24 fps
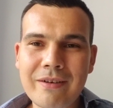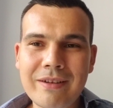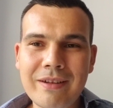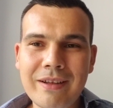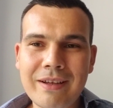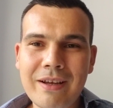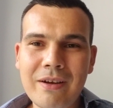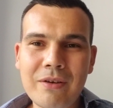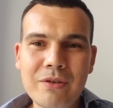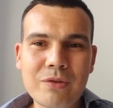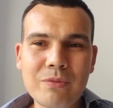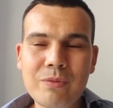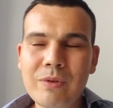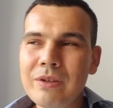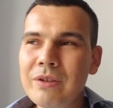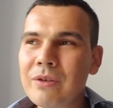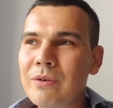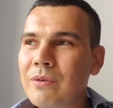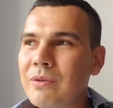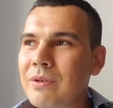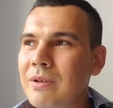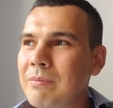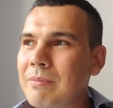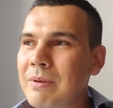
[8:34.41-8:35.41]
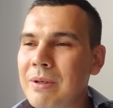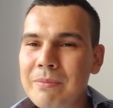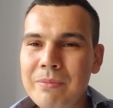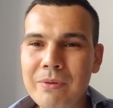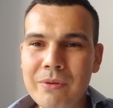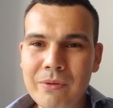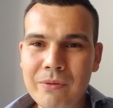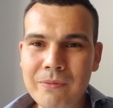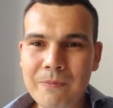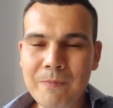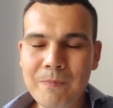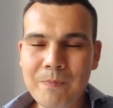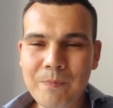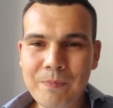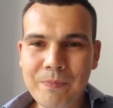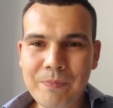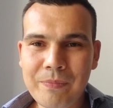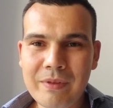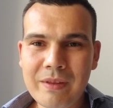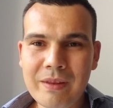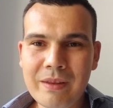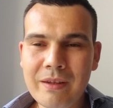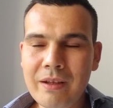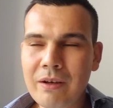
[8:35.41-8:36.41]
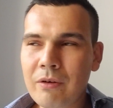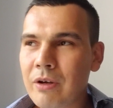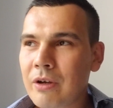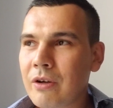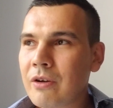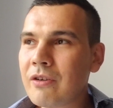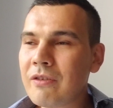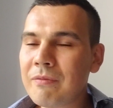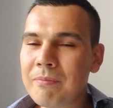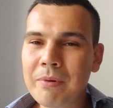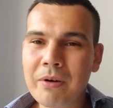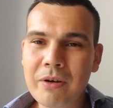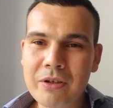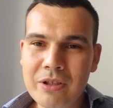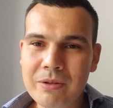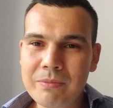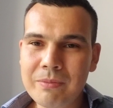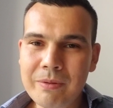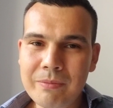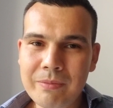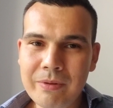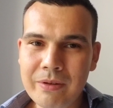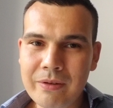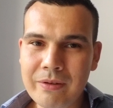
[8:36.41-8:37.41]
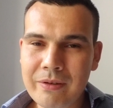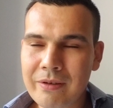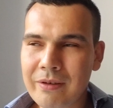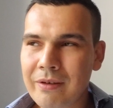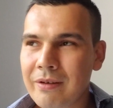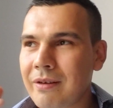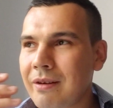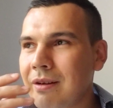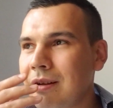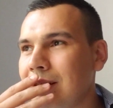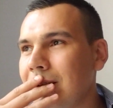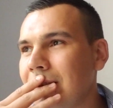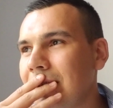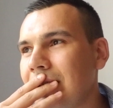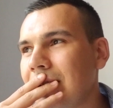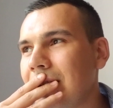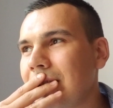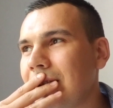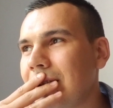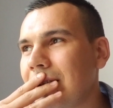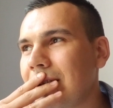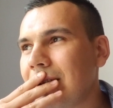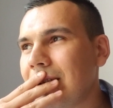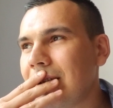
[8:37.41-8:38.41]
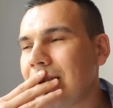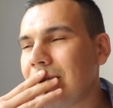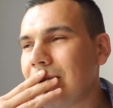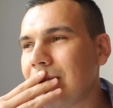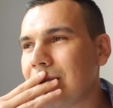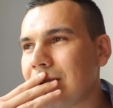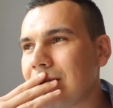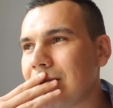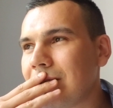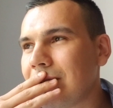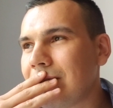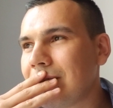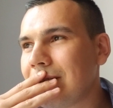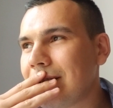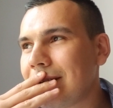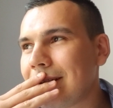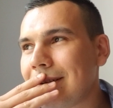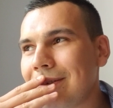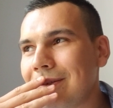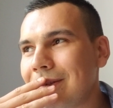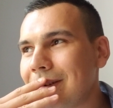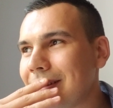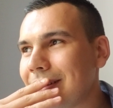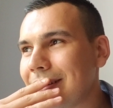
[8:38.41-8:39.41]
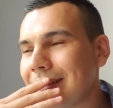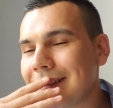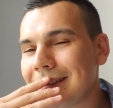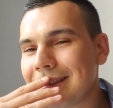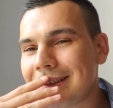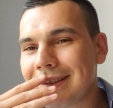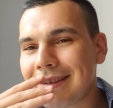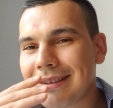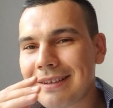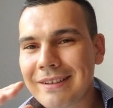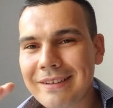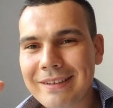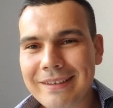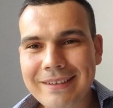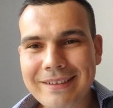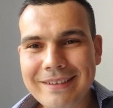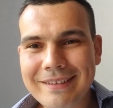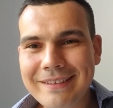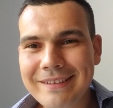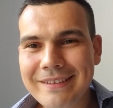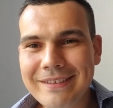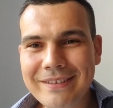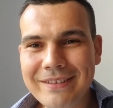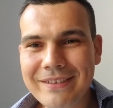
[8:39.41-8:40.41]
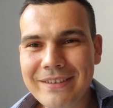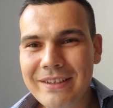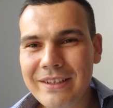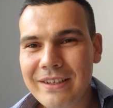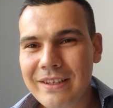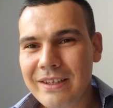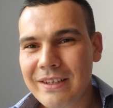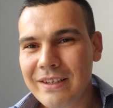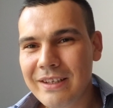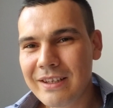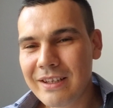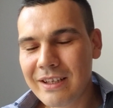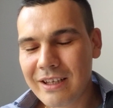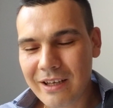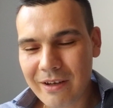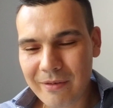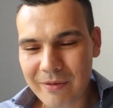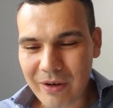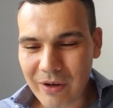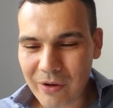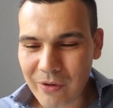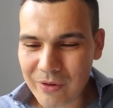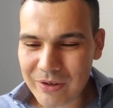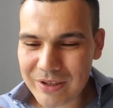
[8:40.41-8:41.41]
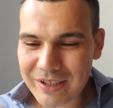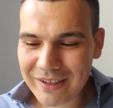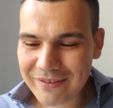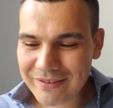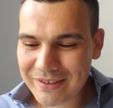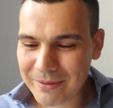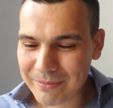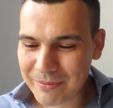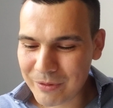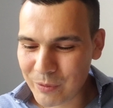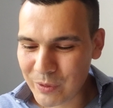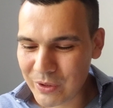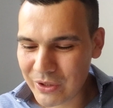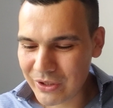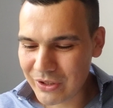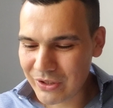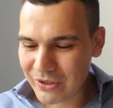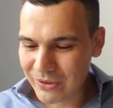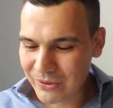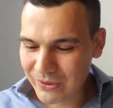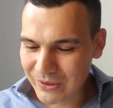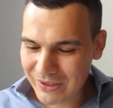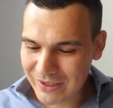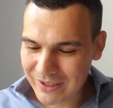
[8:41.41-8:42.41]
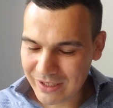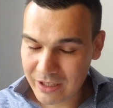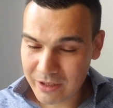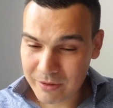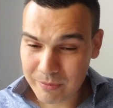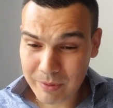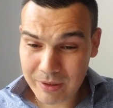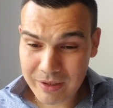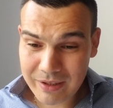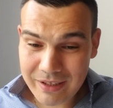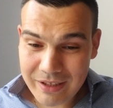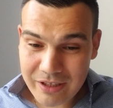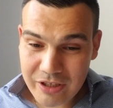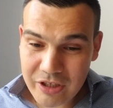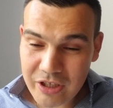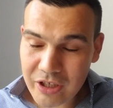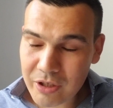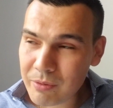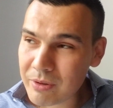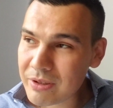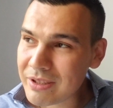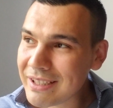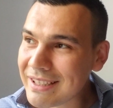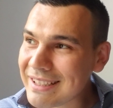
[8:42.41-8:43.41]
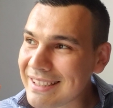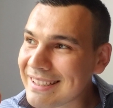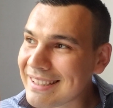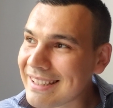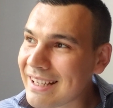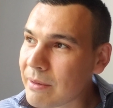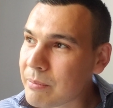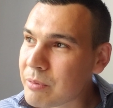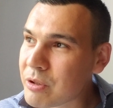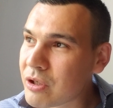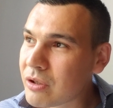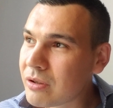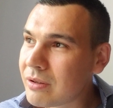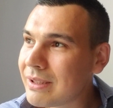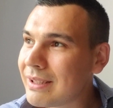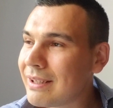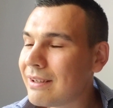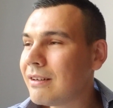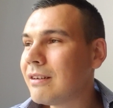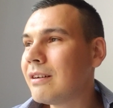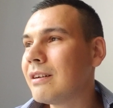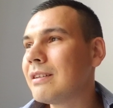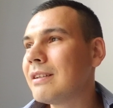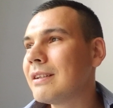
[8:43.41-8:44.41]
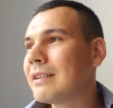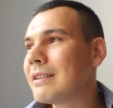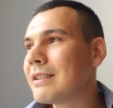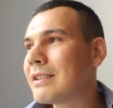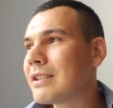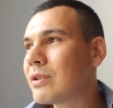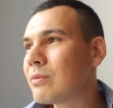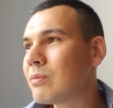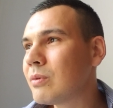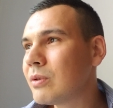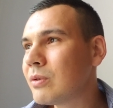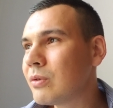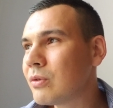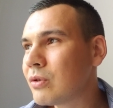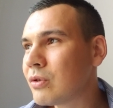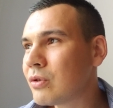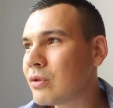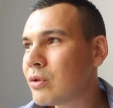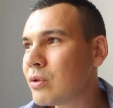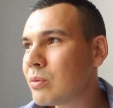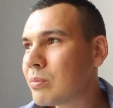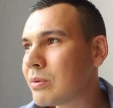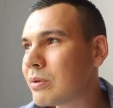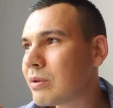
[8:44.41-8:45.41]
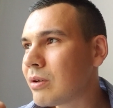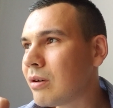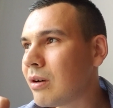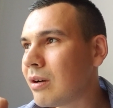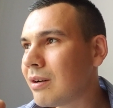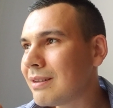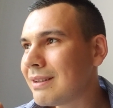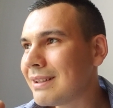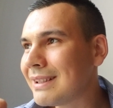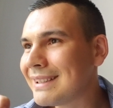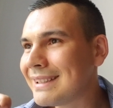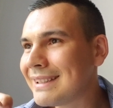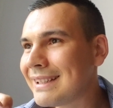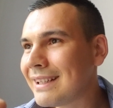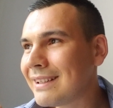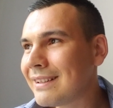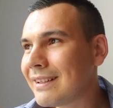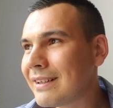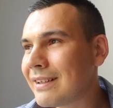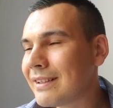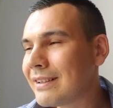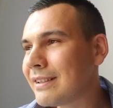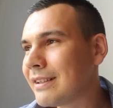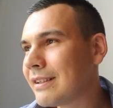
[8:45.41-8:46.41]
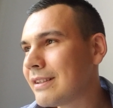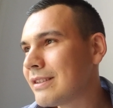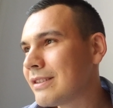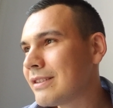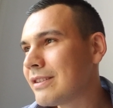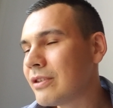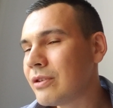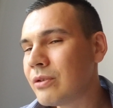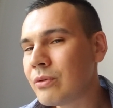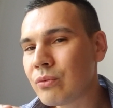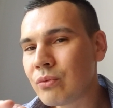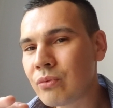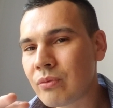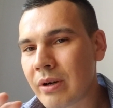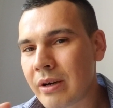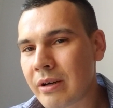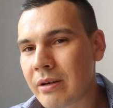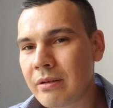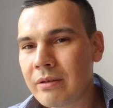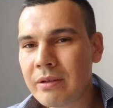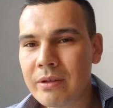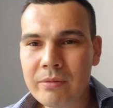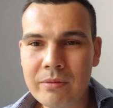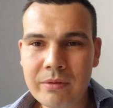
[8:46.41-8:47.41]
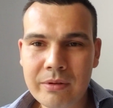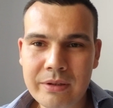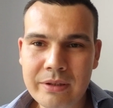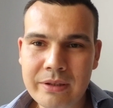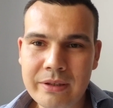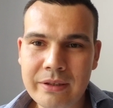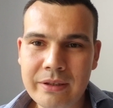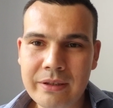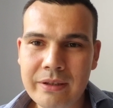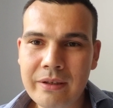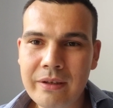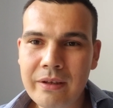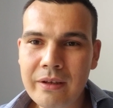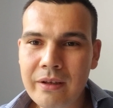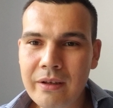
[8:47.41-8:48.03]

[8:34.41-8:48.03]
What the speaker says: Like, I was one of the only people that could have possibly been there. It was the fucking weirdest thing, and I always have some weird stories like this, but this chick was exceptionally hot. Like, this is one of those super hot, like 10 out of 10s that you rarely will see.